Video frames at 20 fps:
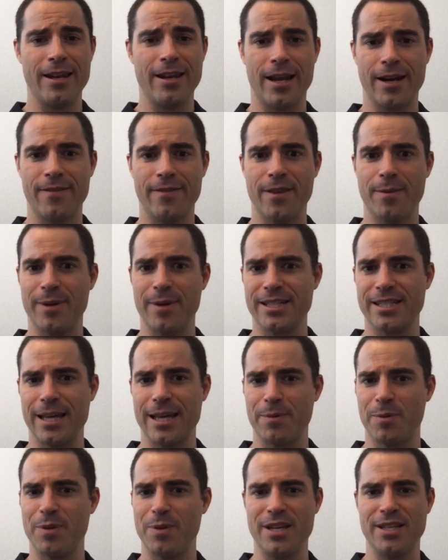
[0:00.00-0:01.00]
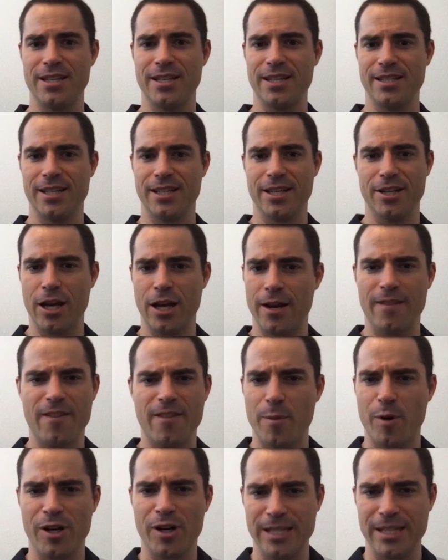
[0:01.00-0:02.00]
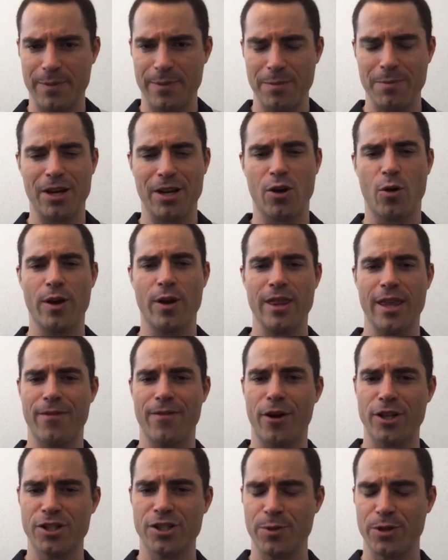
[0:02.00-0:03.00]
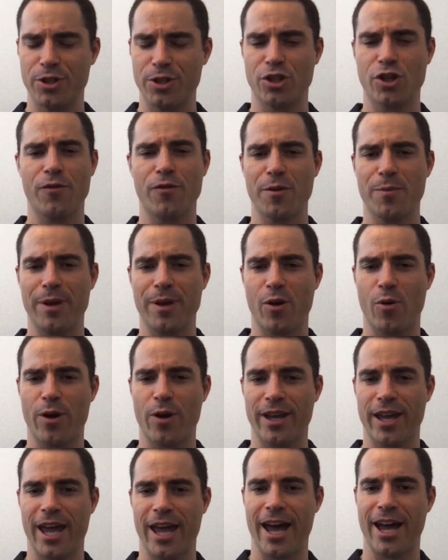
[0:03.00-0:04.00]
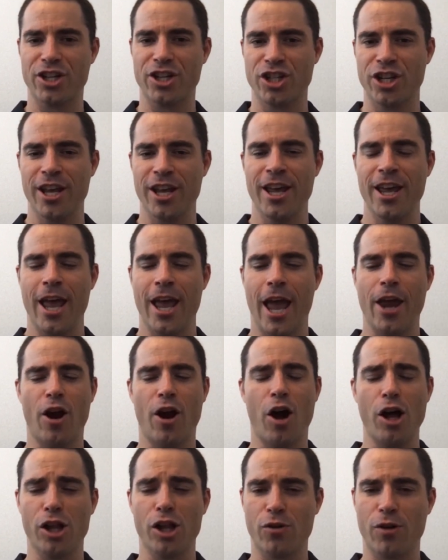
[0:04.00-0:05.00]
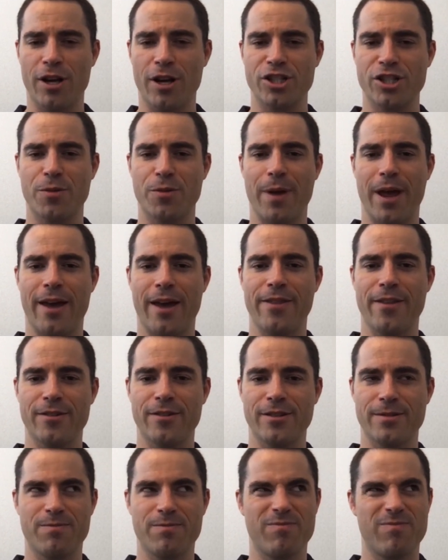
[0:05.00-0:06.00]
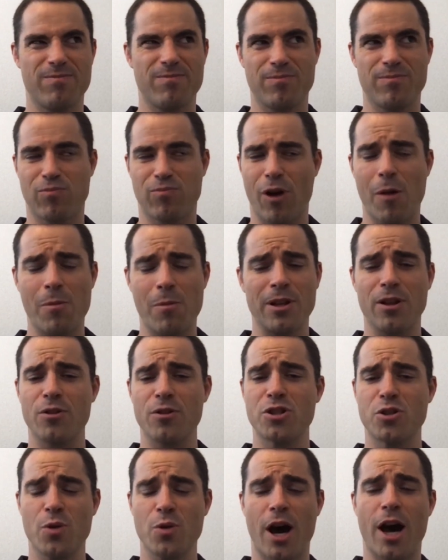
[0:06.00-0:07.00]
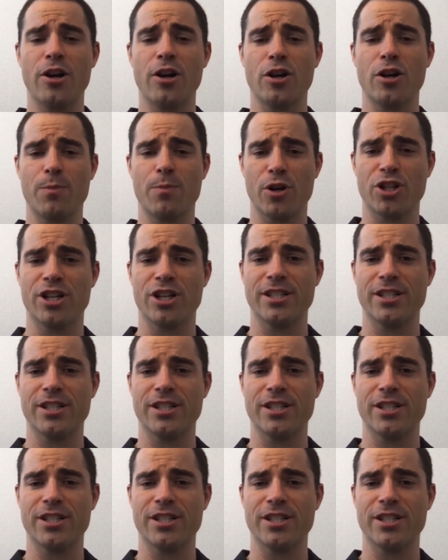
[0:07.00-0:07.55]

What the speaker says: none of them accept BTC. None of them are accepting Bitcoin. They've all switched over to Bitcoin Cash. And all across Japan, there's probably close to 100 merchants